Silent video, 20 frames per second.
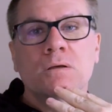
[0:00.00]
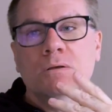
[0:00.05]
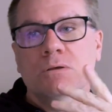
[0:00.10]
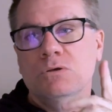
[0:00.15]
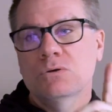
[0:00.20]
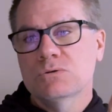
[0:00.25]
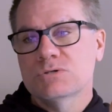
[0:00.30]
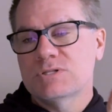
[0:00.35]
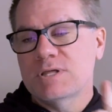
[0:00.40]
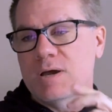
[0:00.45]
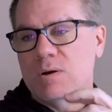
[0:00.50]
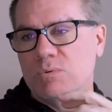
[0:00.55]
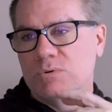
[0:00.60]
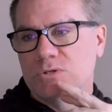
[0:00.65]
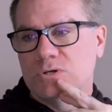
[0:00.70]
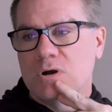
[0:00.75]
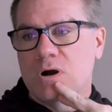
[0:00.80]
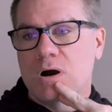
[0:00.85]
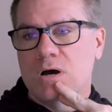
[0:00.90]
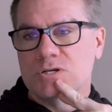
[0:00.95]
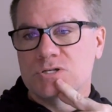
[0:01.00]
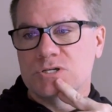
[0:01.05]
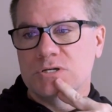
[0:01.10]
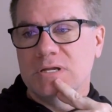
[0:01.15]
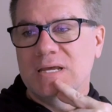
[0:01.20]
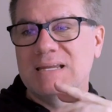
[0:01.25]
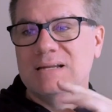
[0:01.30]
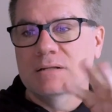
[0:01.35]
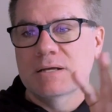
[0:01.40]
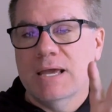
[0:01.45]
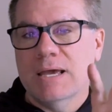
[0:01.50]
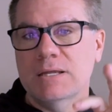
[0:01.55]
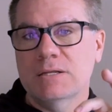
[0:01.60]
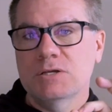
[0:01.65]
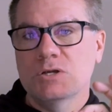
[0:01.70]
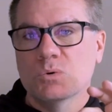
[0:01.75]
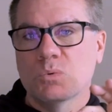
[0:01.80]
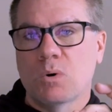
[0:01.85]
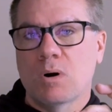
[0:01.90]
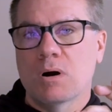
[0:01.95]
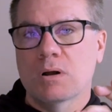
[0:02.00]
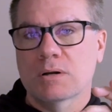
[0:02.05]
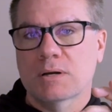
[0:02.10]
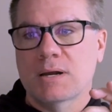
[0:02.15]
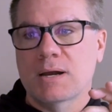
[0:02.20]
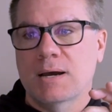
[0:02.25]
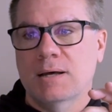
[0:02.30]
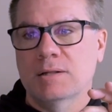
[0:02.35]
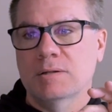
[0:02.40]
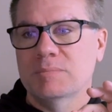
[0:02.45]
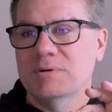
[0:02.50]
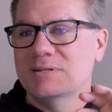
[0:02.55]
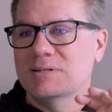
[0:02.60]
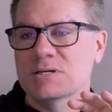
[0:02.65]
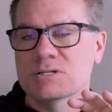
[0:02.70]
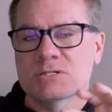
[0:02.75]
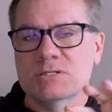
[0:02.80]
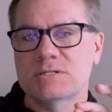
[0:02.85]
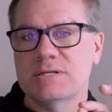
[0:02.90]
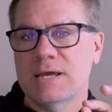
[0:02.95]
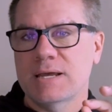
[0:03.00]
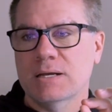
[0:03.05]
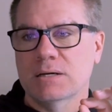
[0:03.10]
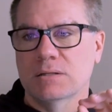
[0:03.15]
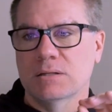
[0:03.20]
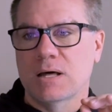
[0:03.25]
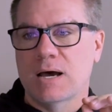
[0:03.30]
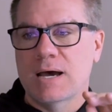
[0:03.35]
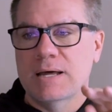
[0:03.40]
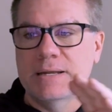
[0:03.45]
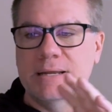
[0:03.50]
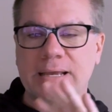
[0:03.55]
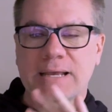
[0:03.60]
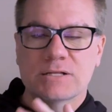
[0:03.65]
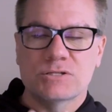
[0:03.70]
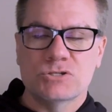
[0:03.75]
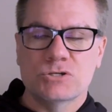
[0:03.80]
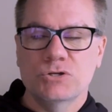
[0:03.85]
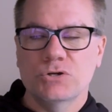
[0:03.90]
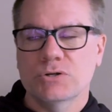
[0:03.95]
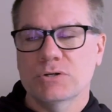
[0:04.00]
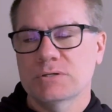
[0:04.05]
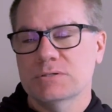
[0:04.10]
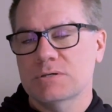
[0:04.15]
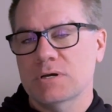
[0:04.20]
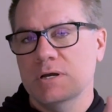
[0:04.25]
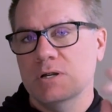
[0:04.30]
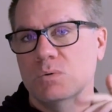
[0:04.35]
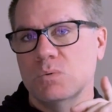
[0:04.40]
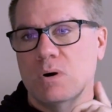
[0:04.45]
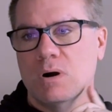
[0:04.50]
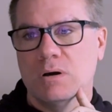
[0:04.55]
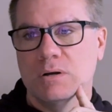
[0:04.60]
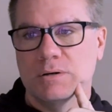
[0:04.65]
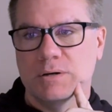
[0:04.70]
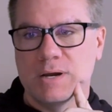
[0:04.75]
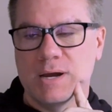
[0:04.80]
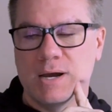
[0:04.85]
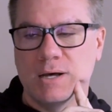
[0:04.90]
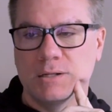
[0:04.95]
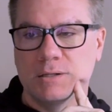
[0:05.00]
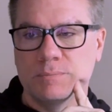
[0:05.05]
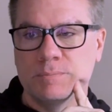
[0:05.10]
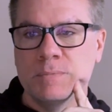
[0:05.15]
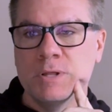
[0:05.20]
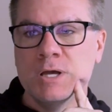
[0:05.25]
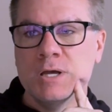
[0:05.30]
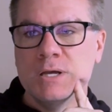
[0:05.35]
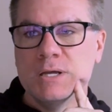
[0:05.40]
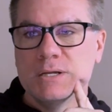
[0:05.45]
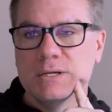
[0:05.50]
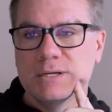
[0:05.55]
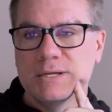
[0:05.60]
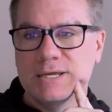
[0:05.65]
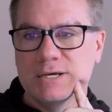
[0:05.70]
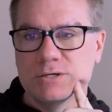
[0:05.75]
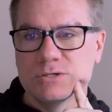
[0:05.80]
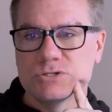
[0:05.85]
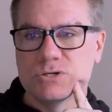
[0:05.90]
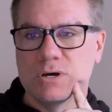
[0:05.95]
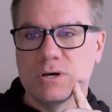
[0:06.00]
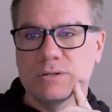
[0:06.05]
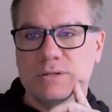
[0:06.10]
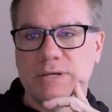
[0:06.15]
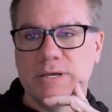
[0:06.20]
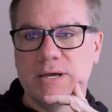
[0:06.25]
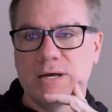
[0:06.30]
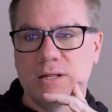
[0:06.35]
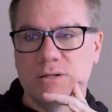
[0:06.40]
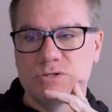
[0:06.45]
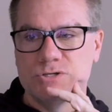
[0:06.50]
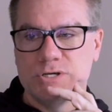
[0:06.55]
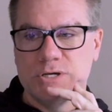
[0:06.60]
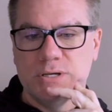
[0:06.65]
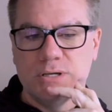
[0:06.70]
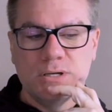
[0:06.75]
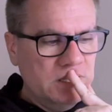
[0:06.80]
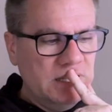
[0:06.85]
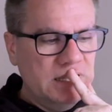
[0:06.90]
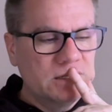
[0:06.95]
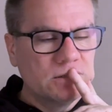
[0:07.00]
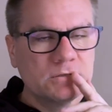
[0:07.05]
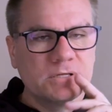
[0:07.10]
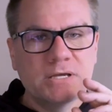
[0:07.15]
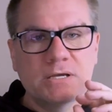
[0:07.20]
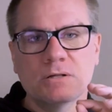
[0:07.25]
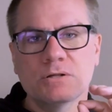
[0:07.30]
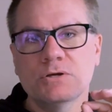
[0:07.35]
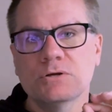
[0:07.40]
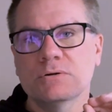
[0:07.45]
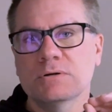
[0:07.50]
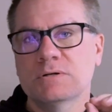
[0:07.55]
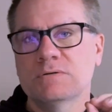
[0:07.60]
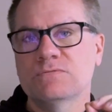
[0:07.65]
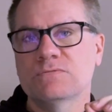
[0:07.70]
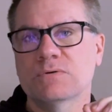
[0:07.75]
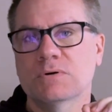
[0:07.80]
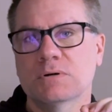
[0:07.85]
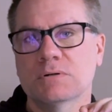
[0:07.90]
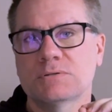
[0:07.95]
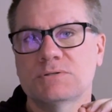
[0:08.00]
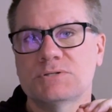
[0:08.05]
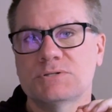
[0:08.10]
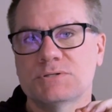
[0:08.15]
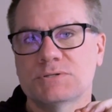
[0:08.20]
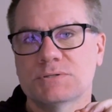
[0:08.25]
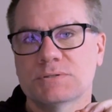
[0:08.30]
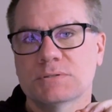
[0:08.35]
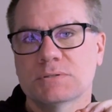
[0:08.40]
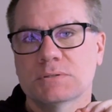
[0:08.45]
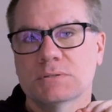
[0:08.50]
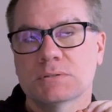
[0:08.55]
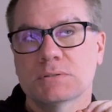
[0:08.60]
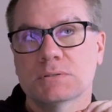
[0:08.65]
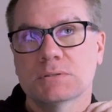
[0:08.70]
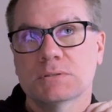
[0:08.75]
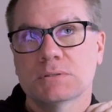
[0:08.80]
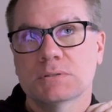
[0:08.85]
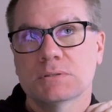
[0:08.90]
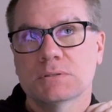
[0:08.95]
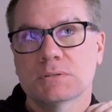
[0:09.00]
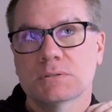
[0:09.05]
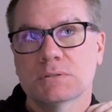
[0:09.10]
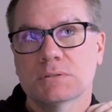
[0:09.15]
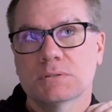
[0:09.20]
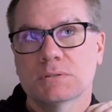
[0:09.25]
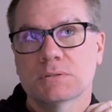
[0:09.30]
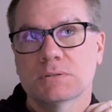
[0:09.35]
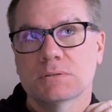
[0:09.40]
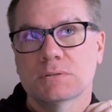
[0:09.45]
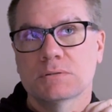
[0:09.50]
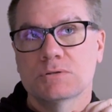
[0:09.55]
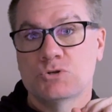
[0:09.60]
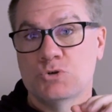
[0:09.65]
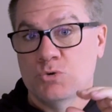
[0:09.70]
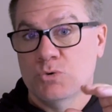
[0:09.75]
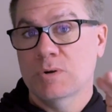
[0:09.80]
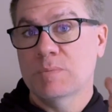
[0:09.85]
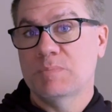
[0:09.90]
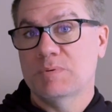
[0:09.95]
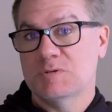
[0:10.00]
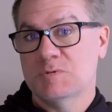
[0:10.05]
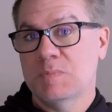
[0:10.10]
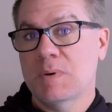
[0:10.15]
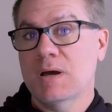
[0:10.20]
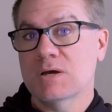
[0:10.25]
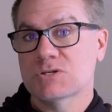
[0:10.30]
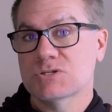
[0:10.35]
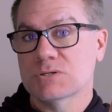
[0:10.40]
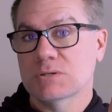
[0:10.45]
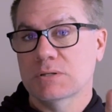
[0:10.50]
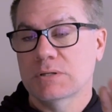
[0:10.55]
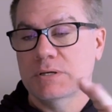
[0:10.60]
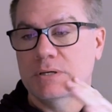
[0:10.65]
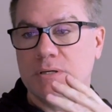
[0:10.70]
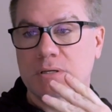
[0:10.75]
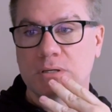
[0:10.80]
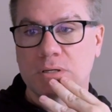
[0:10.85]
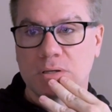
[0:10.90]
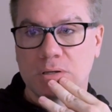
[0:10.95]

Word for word: Use that with caution. It'll get in your water column. It doesn't take a lot. It gets in your entire water column, kills all the algae. It'll kill your inverts, shrimp especially.